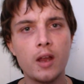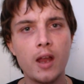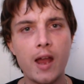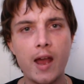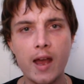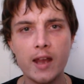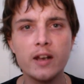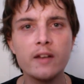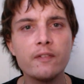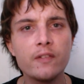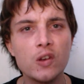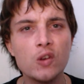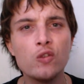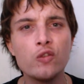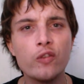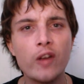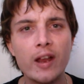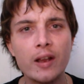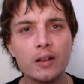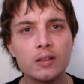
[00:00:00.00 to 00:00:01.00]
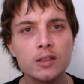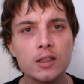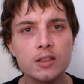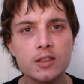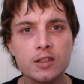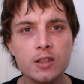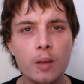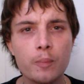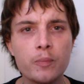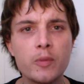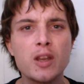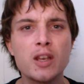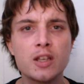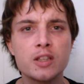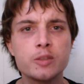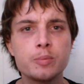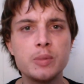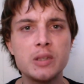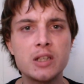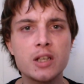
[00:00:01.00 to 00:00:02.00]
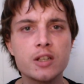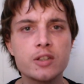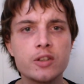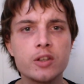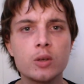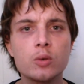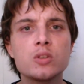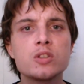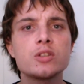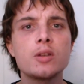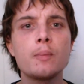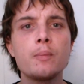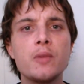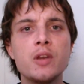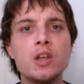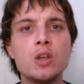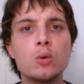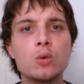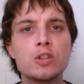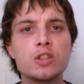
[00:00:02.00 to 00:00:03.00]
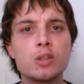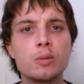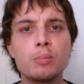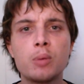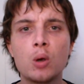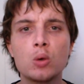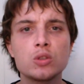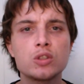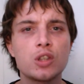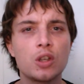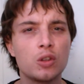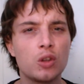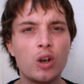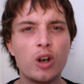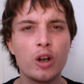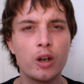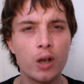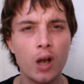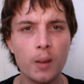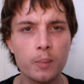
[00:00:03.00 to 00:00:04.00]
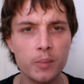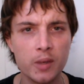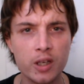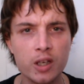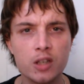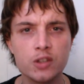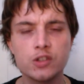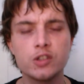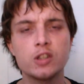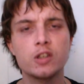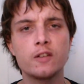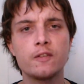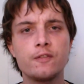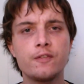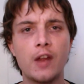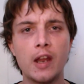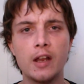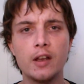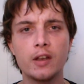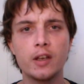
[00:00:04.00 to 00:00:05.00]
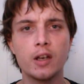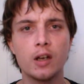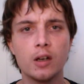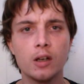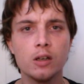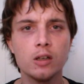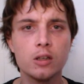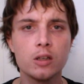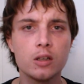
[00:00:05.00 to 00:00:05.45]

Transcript: And if you failed at something, it's because there was something you were supposed to learn, not because you're a failure.